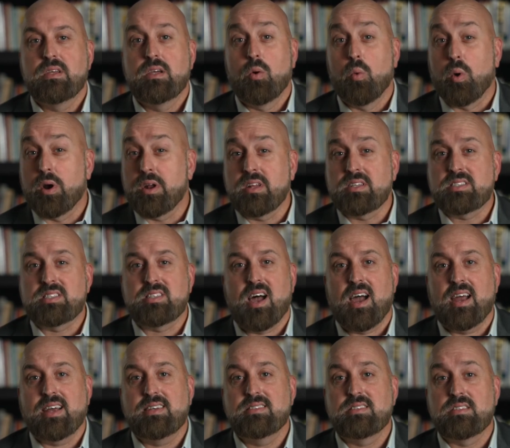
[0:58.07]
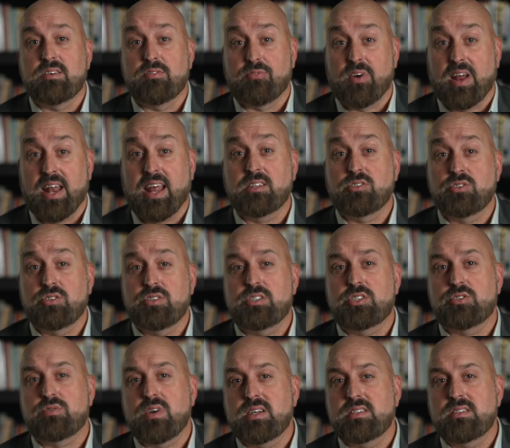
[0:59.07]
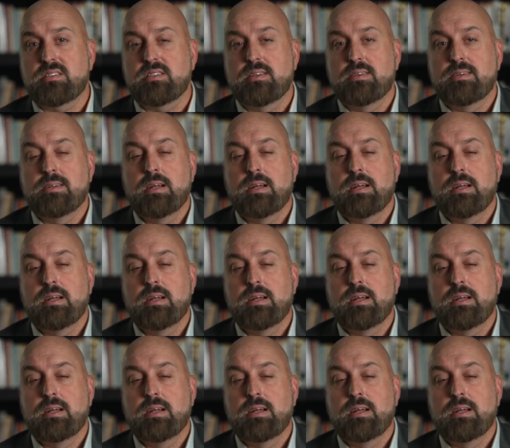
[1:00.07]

What are the signs of financial distress?